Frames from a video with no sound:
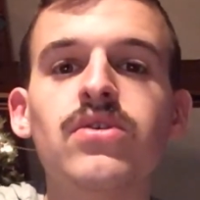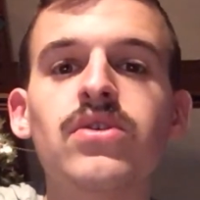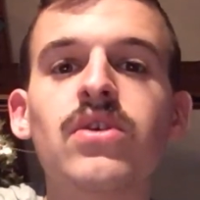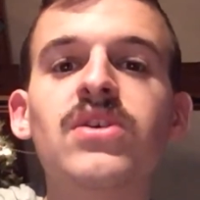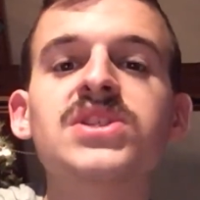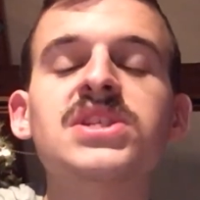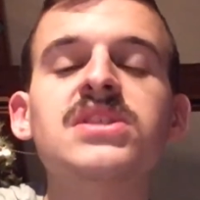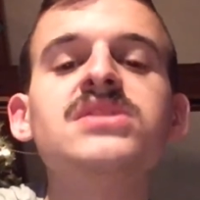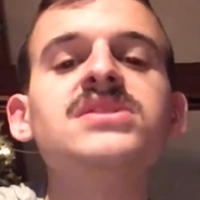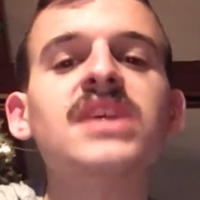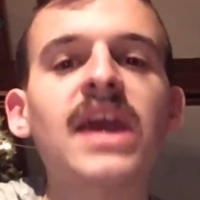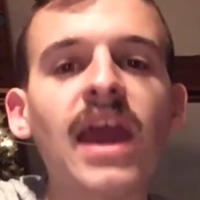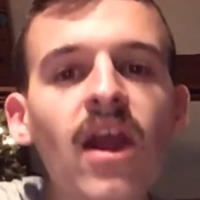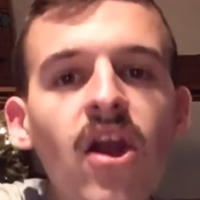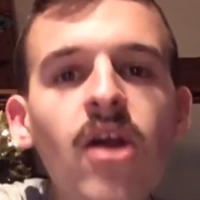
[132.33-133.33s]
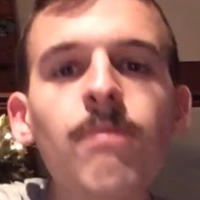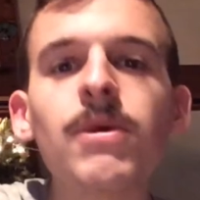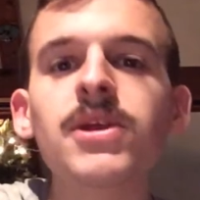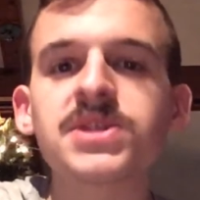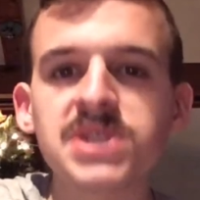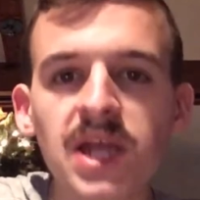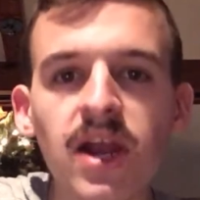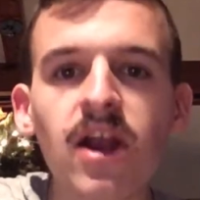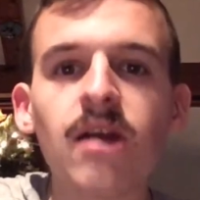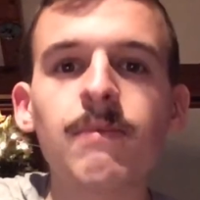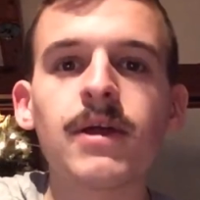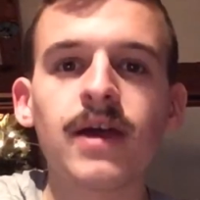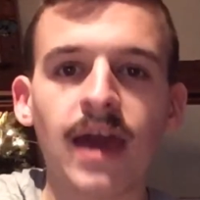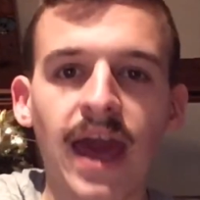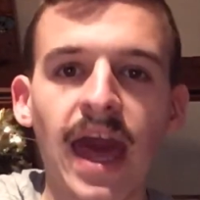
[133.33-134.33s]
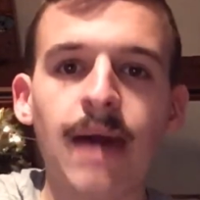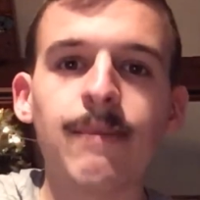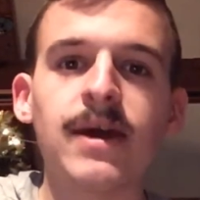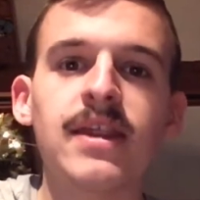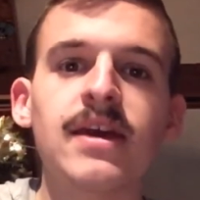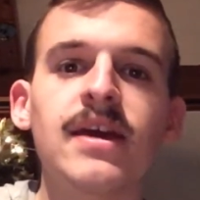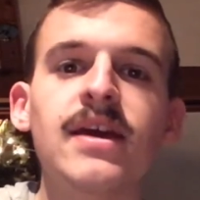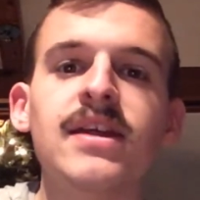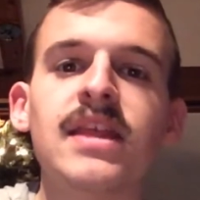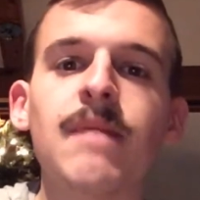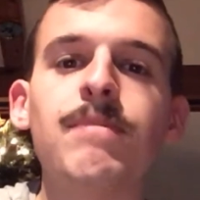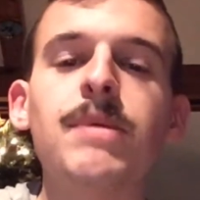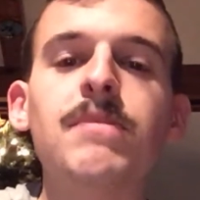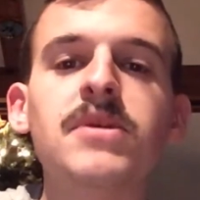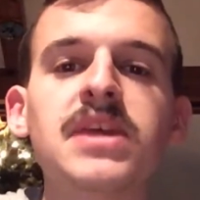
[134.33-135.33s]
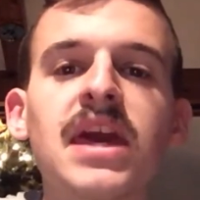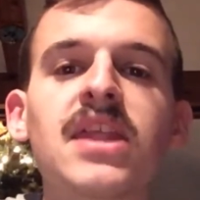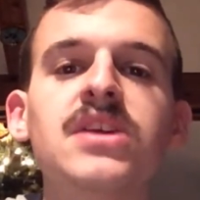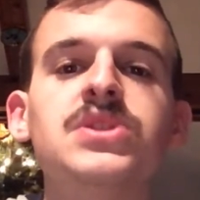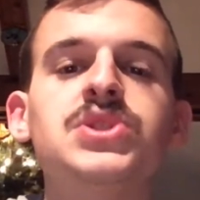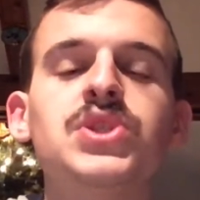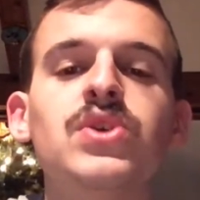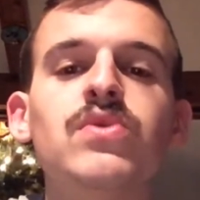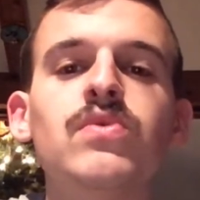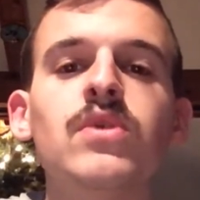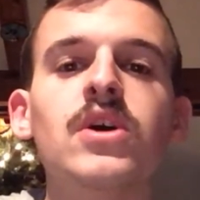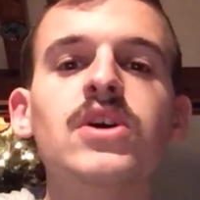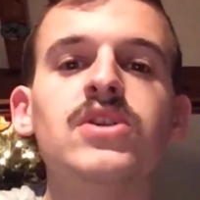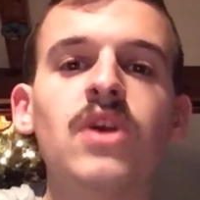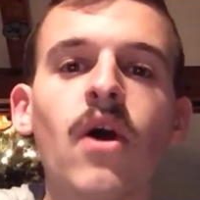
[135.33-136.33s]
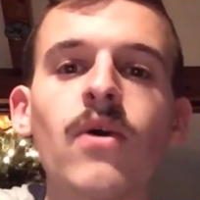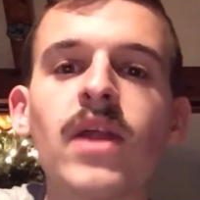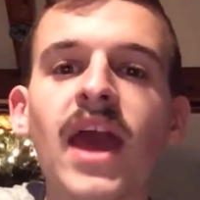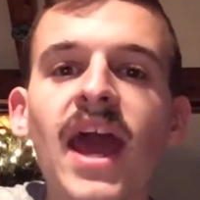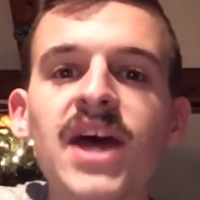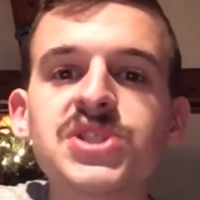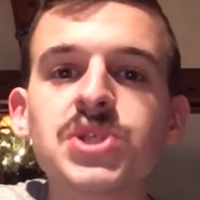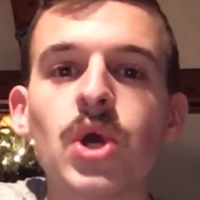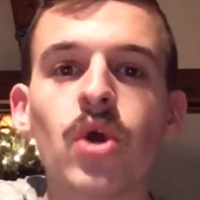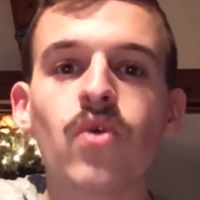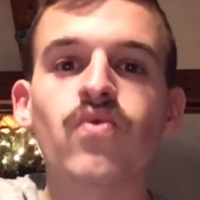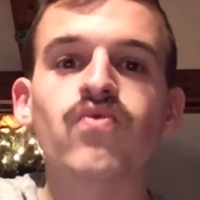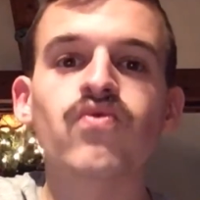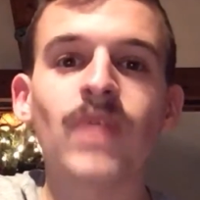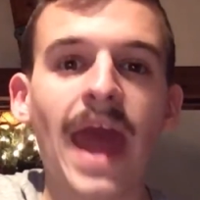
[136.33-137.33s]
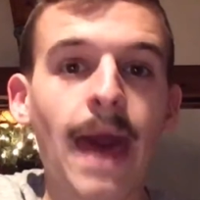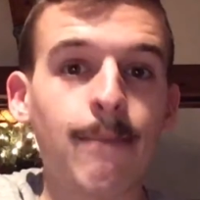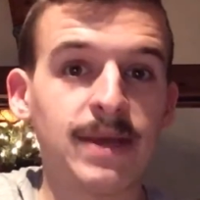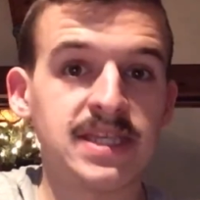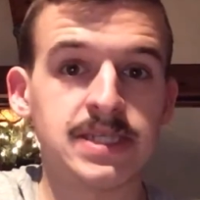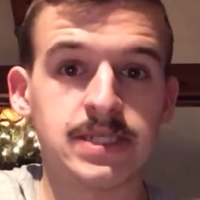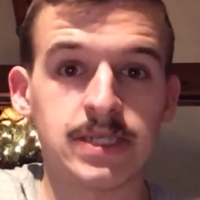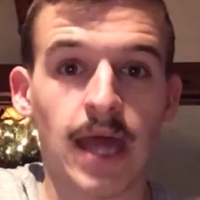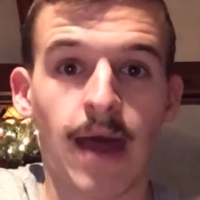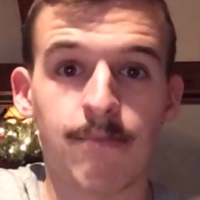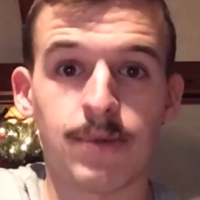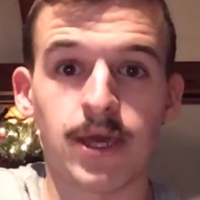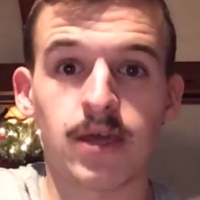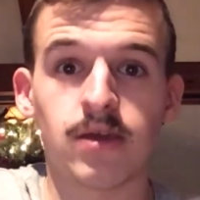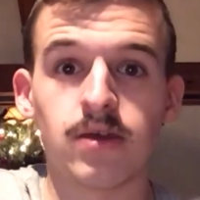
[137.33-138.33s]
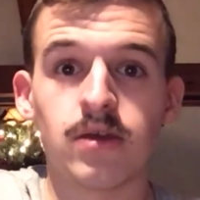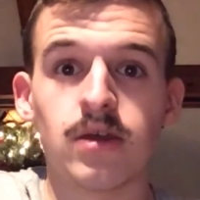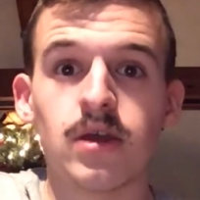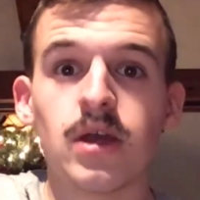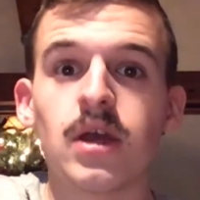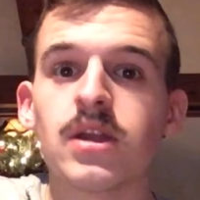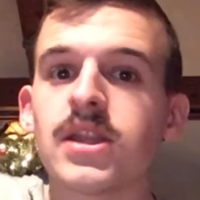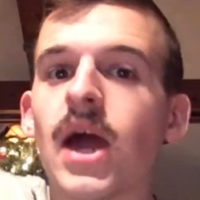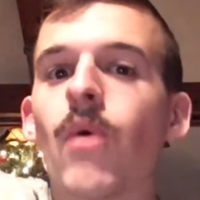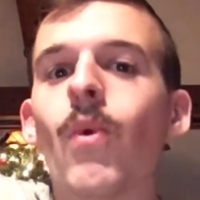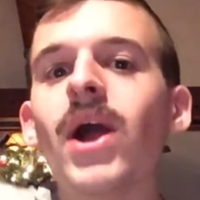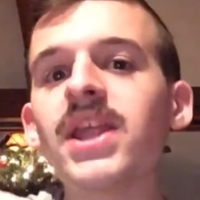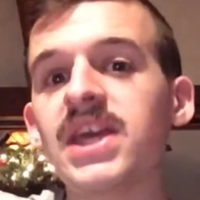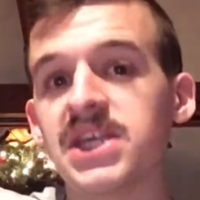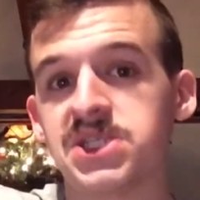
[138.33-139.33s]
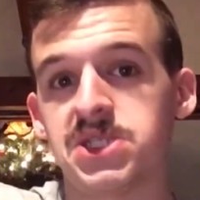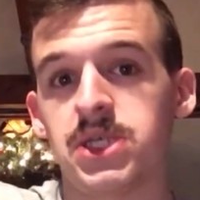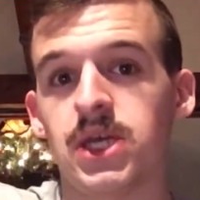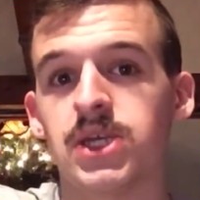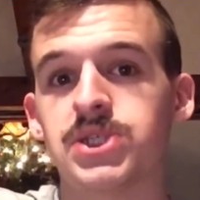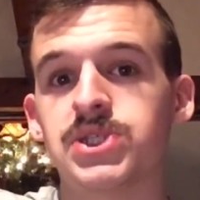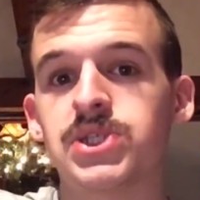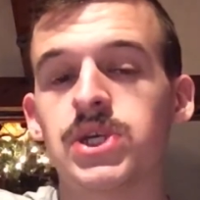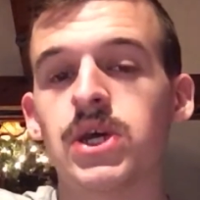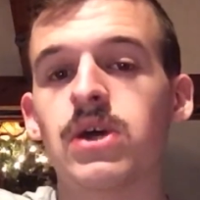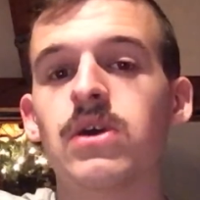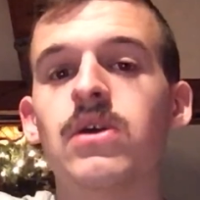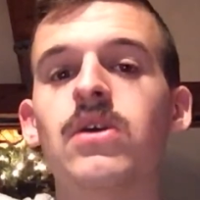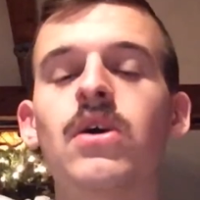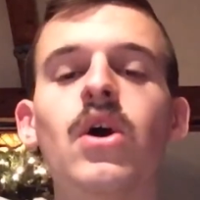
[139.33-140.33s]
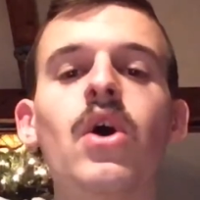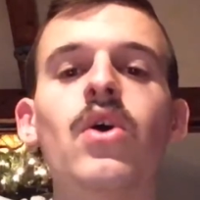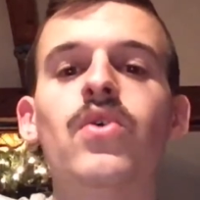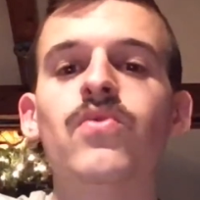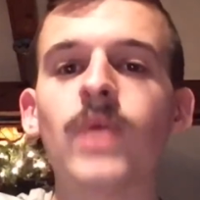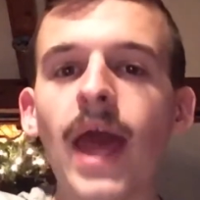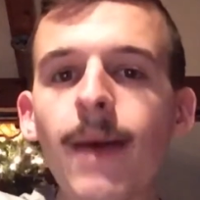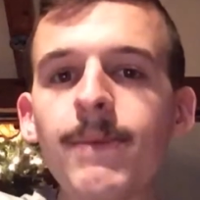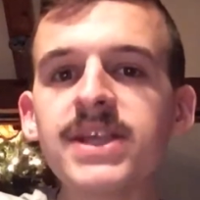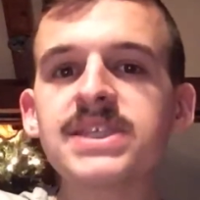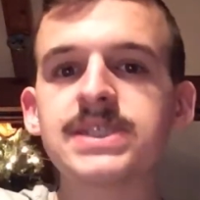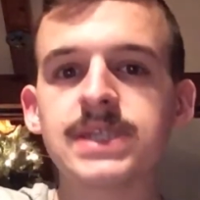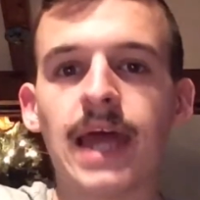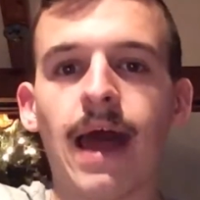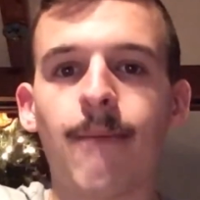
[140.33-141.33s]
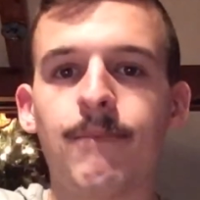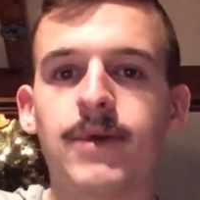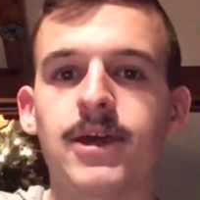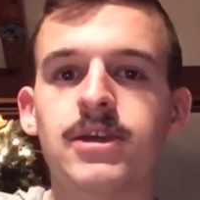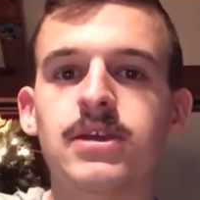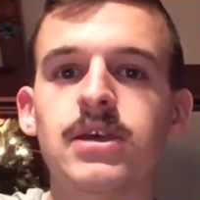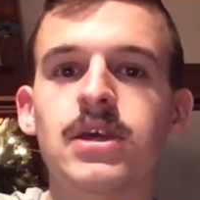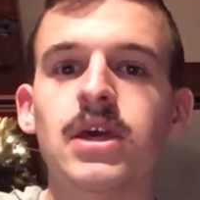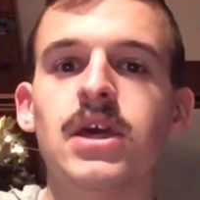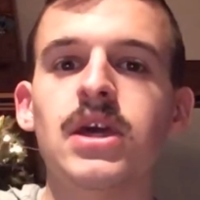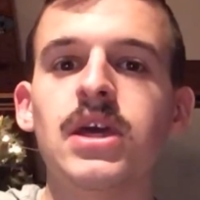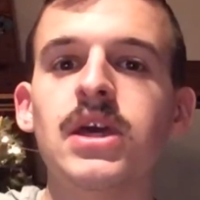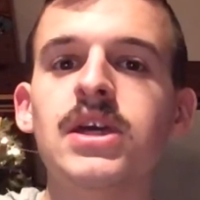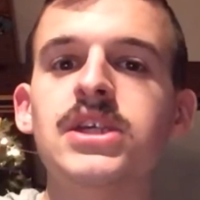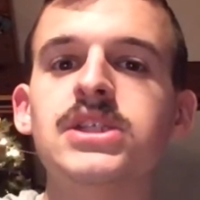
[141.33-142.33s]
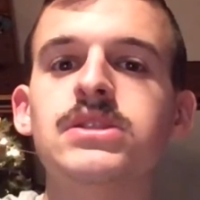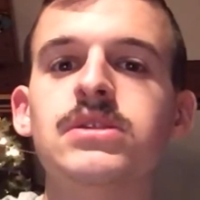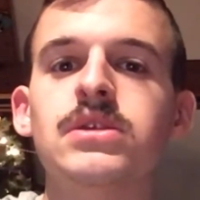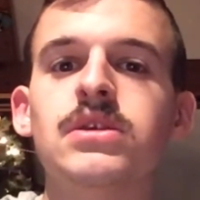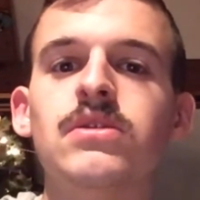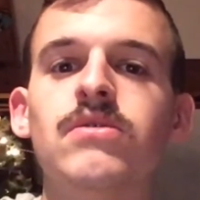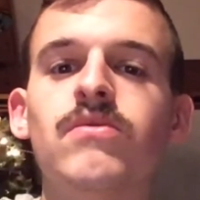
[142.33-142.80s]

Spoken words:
there is a terrible, terrible habit that people get into known as rabbit stopping. Now, what is this? Rabbit stopping is